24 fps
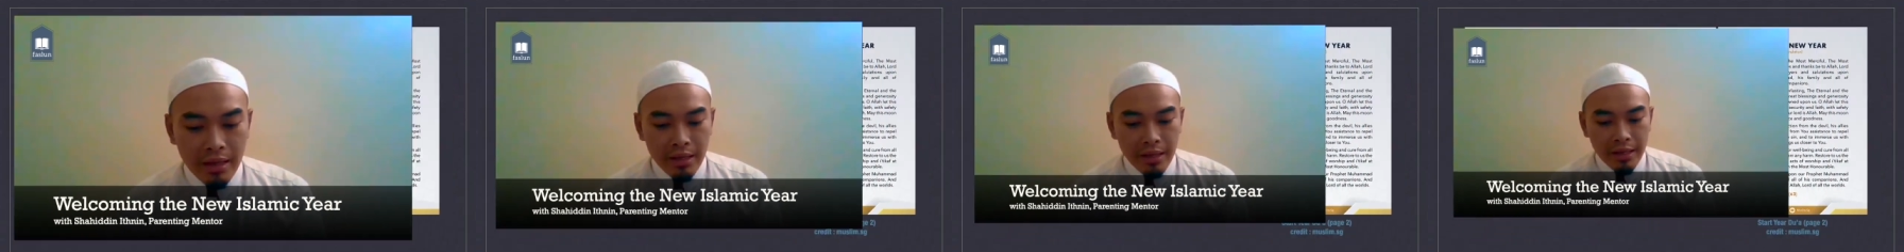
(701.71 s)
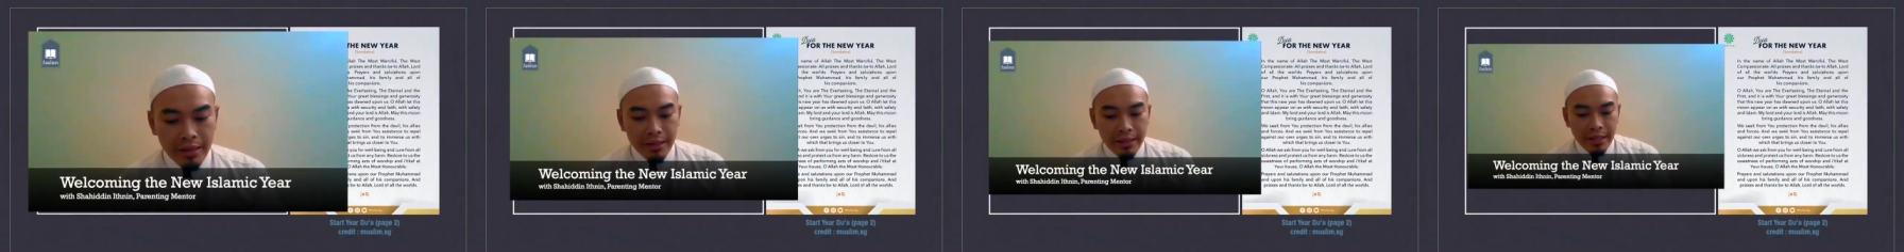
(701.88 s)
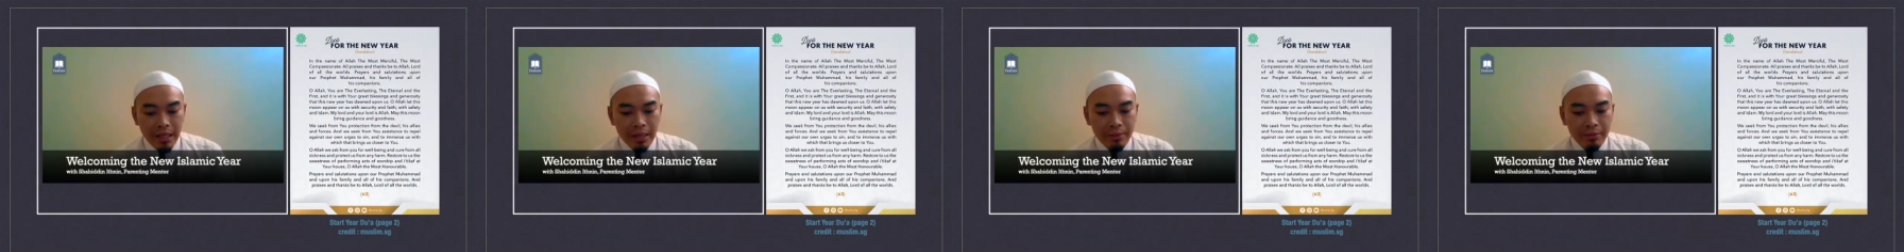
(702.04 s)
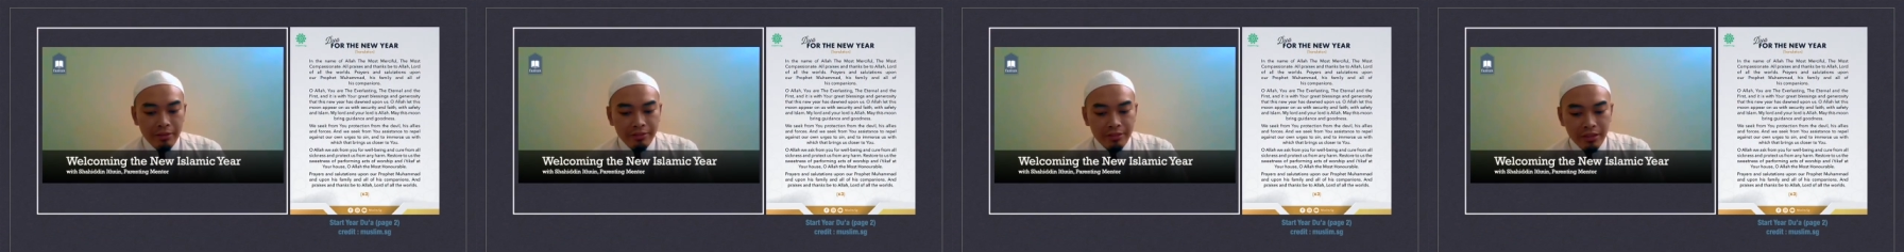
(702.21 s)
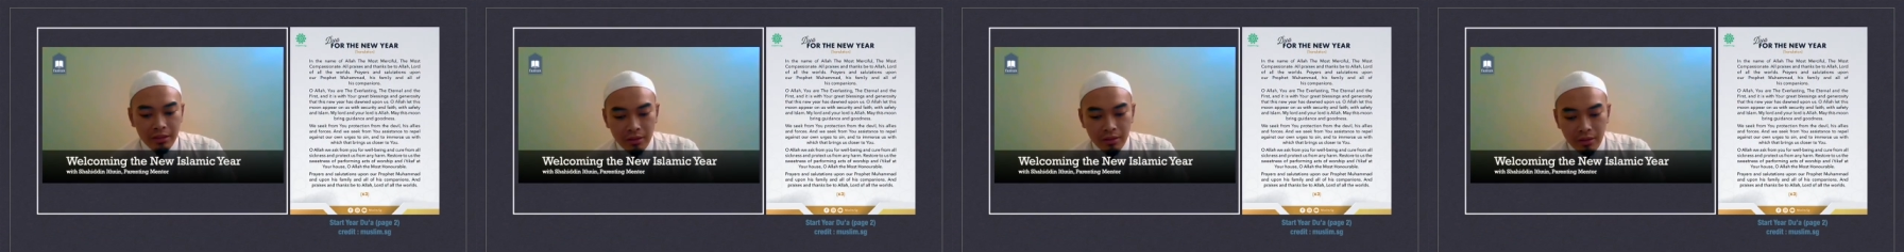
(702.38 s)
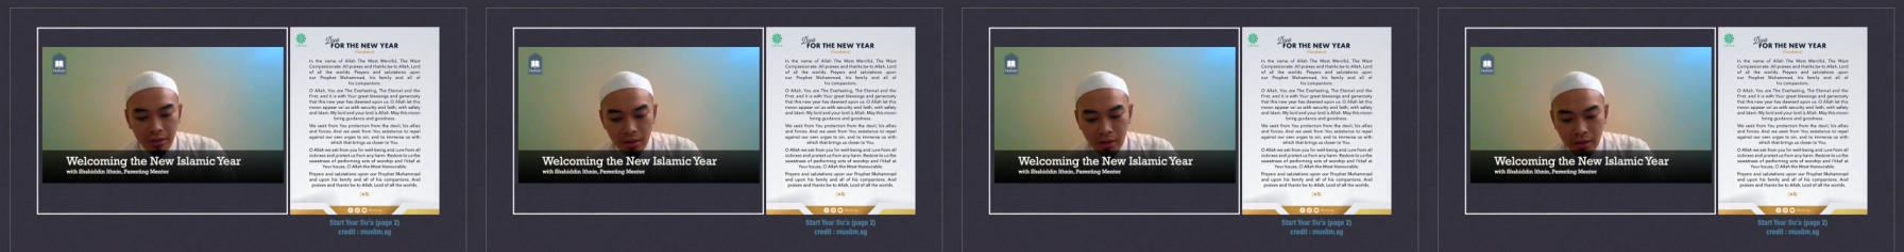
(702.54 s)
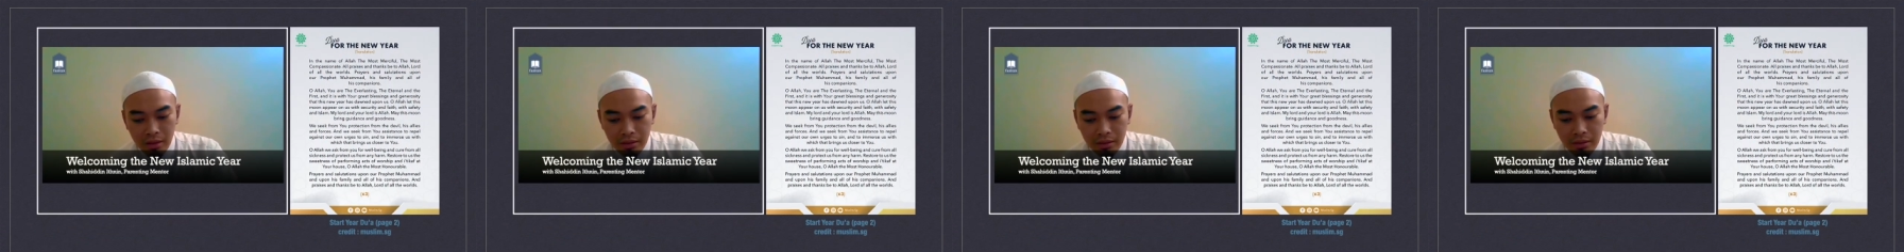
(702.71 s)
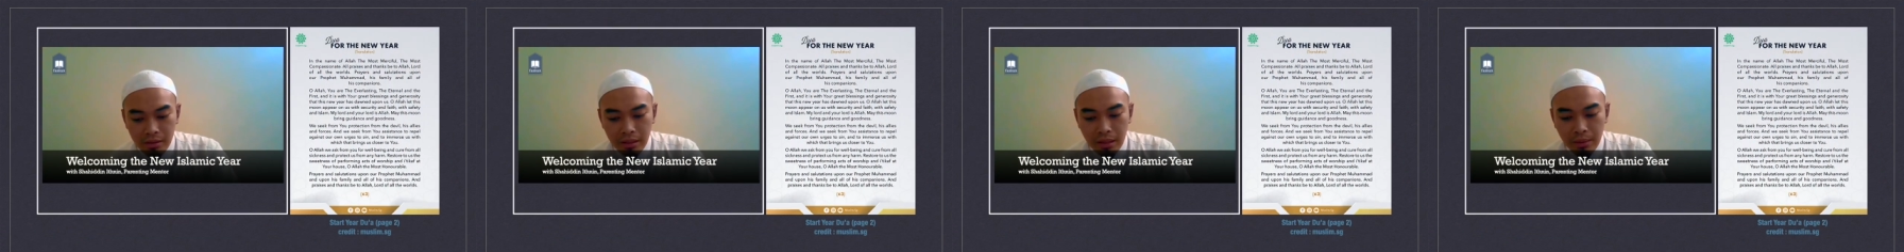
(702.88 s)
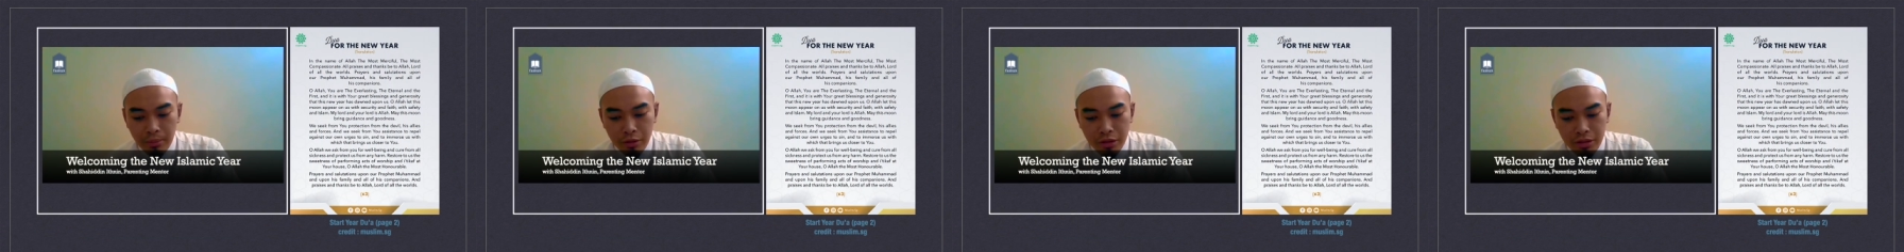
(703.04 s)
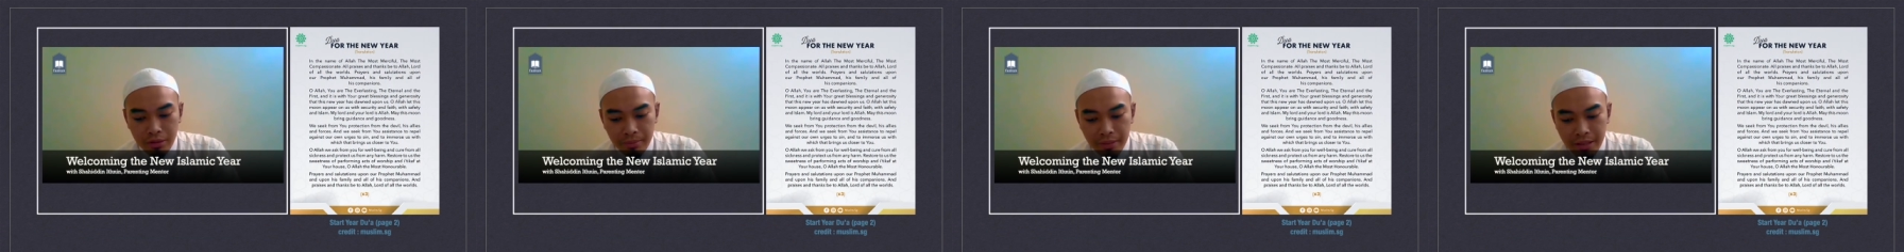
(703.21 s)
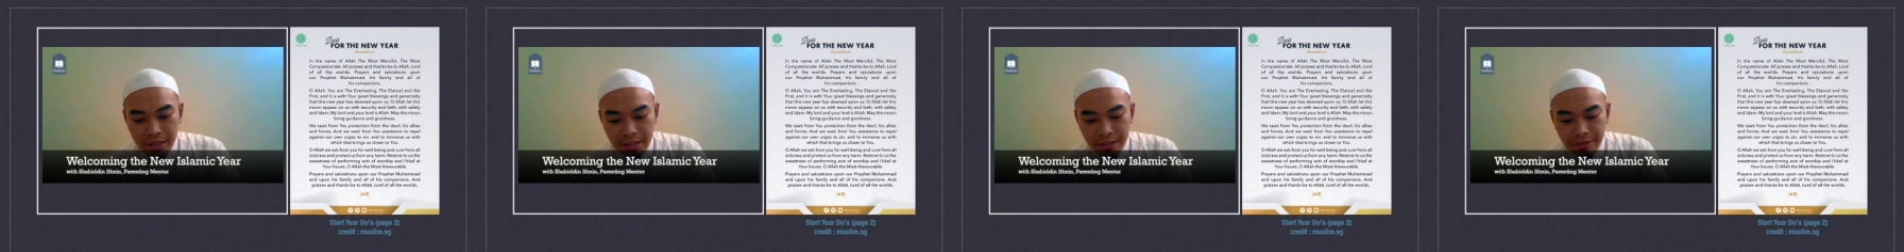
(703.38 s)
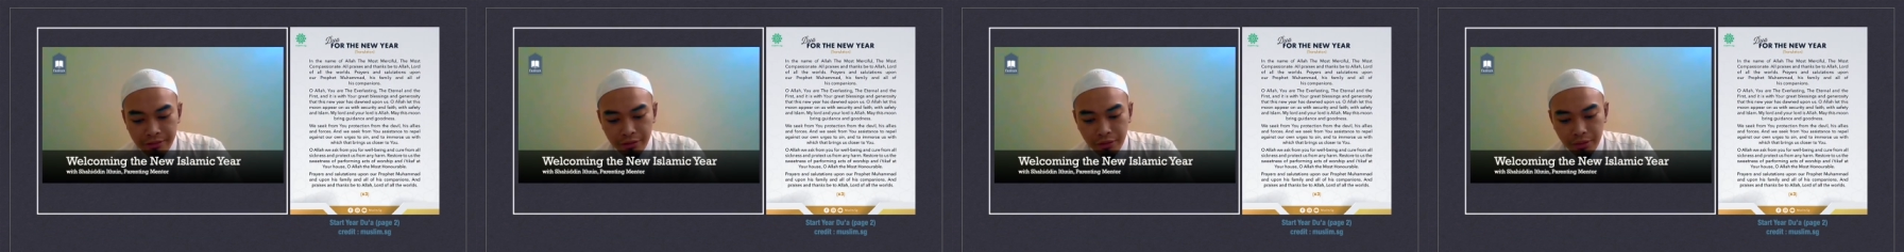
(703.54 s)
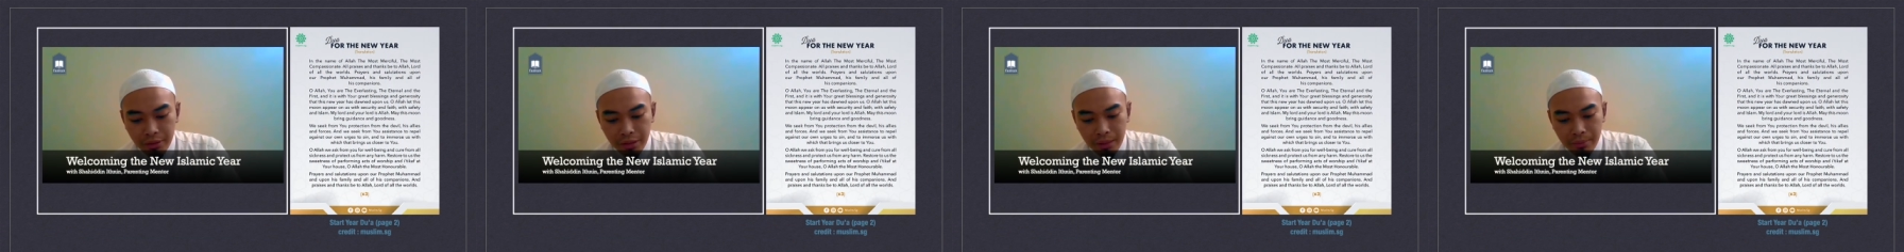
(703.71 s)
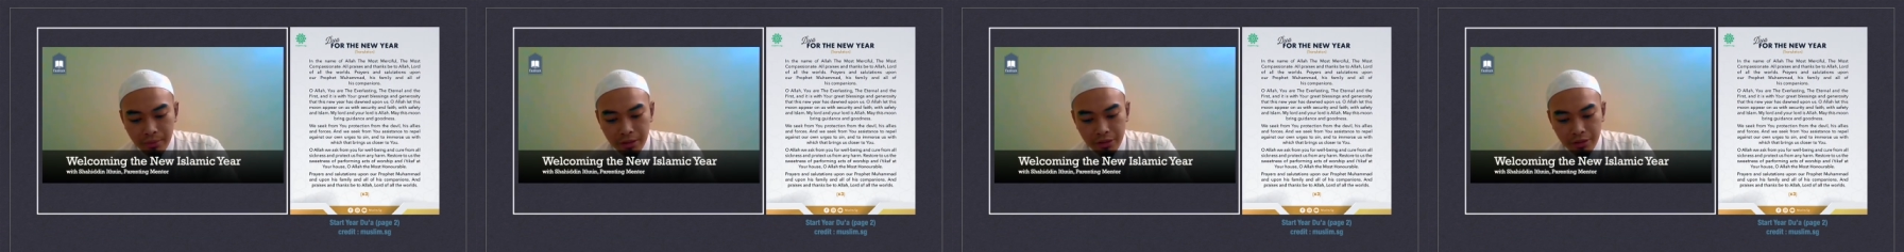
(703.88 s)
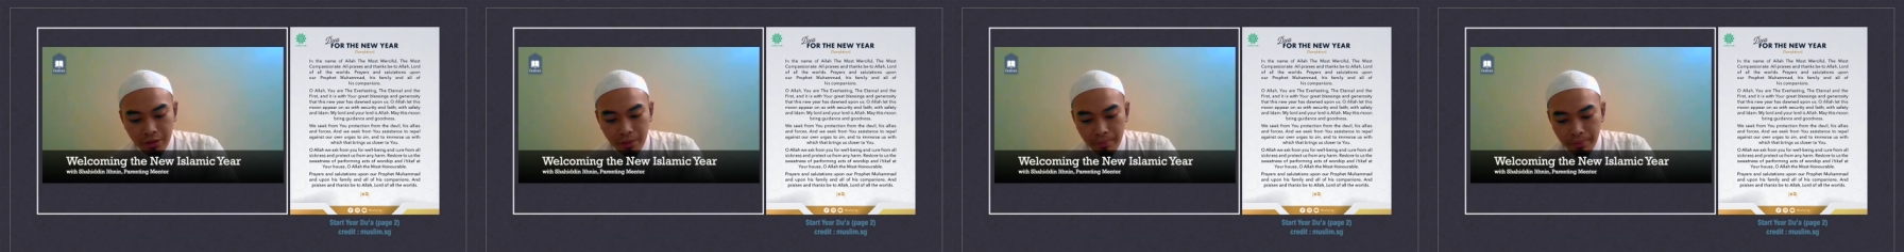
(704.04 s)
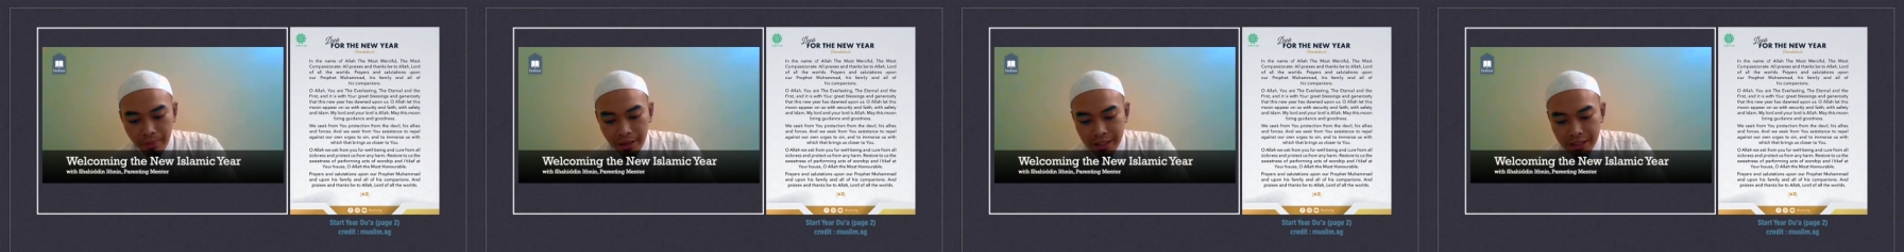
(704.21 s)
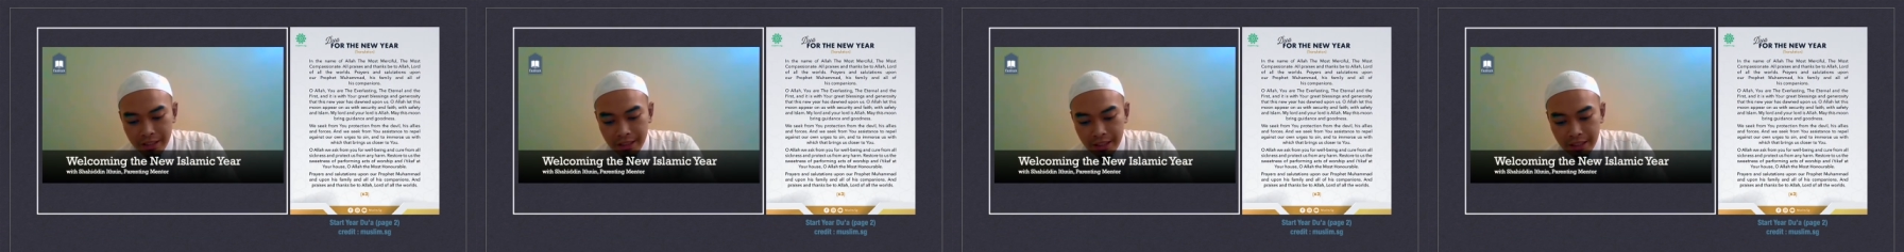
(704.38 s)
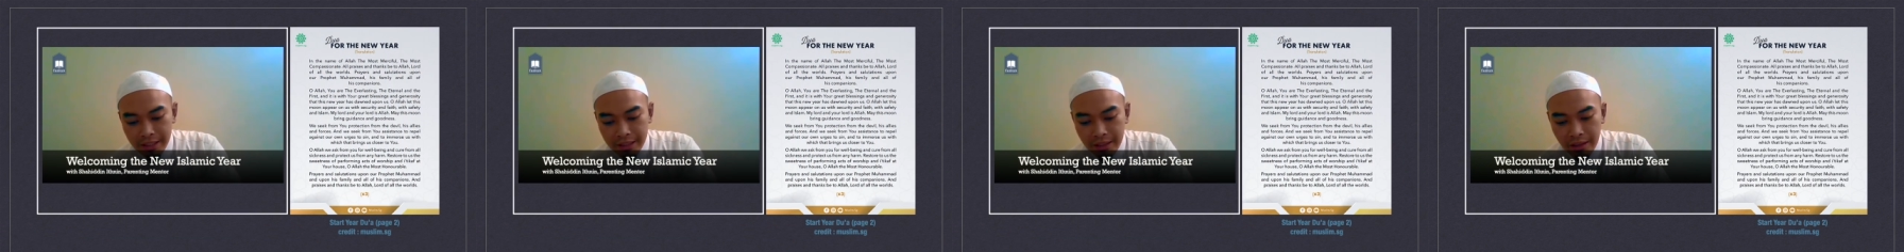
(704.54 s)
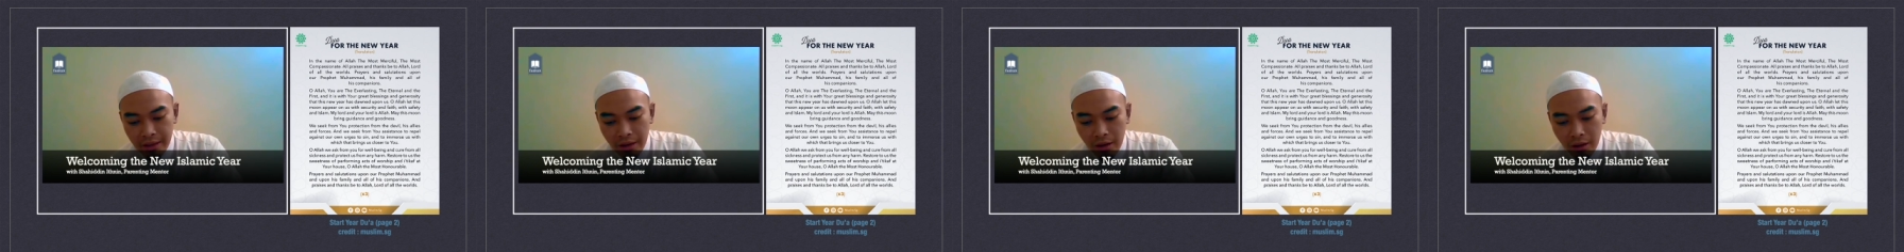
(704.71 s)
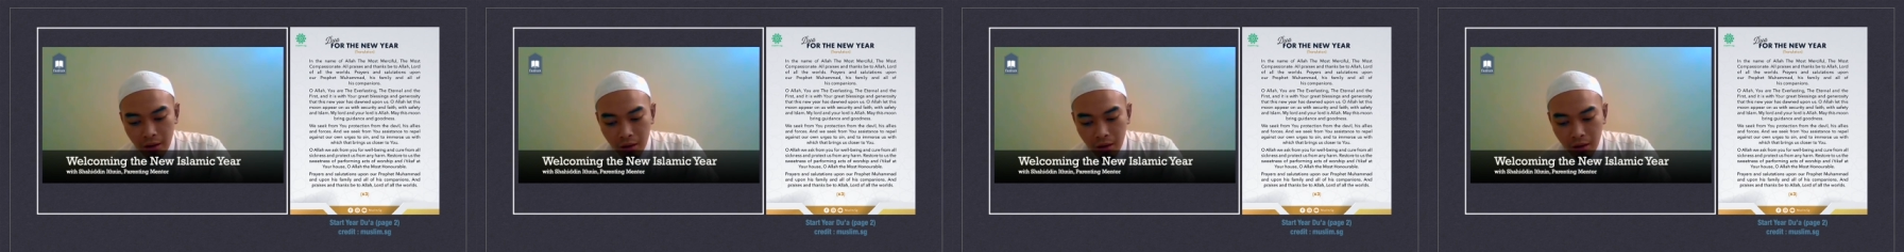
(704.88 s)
in the name of Allah, the most merciful, the most compassionate,